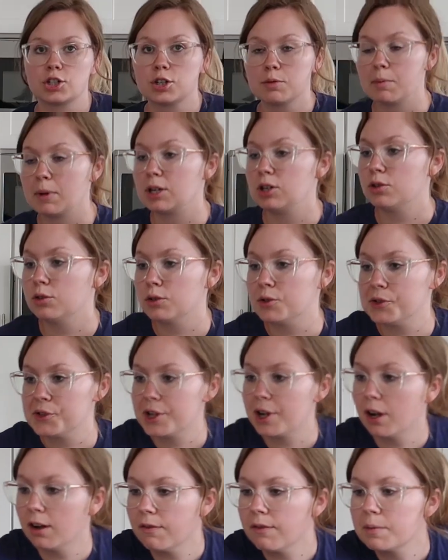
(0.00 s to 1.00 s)
Turn my noodles
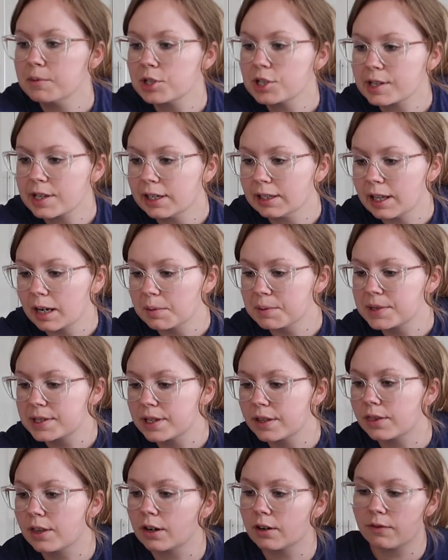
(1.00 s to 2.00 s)
off. I'm just gonna let them
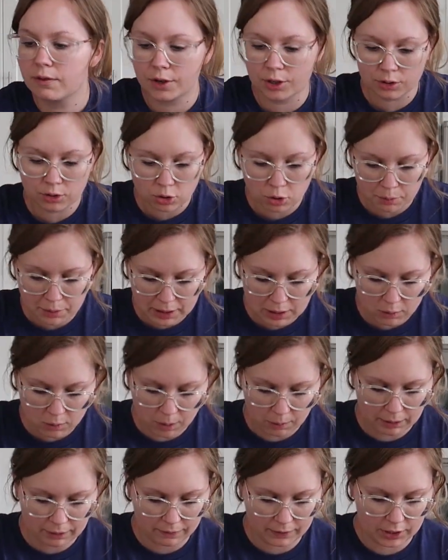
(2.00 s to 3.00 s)
sit there for a little bit
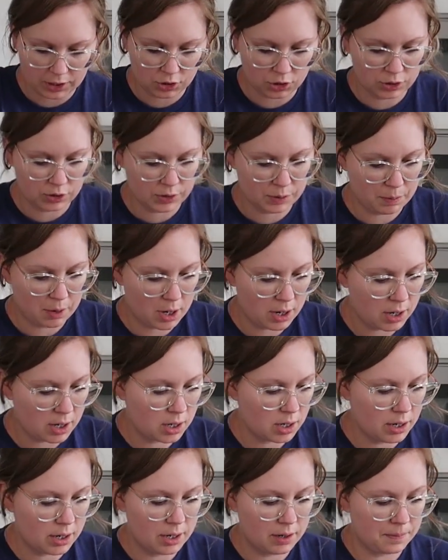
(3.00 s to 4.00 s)
while we finish this
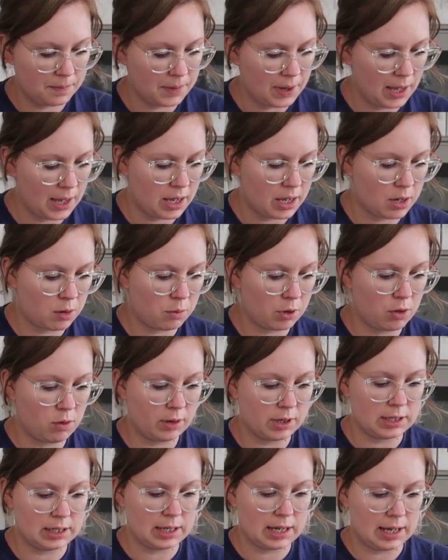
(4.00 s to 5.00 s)
part. And we're
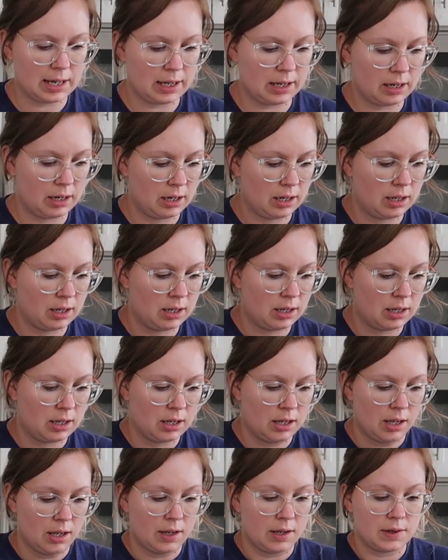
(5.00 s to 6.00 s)
going to get
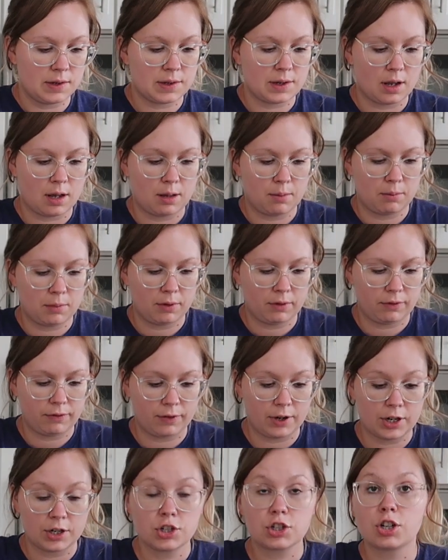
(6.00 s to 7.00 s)
some
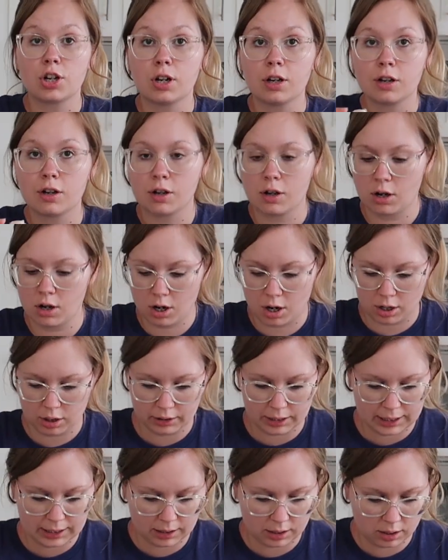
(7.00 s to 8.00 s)
fresh
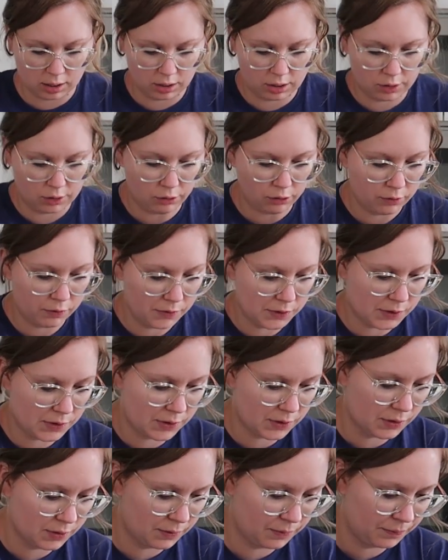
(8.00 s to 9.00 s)
garlic
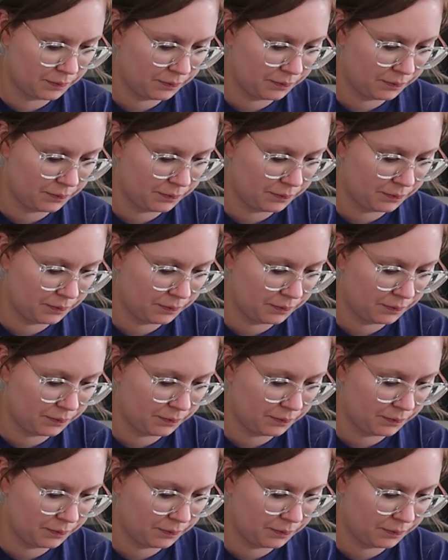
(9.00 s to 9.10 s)
cloves.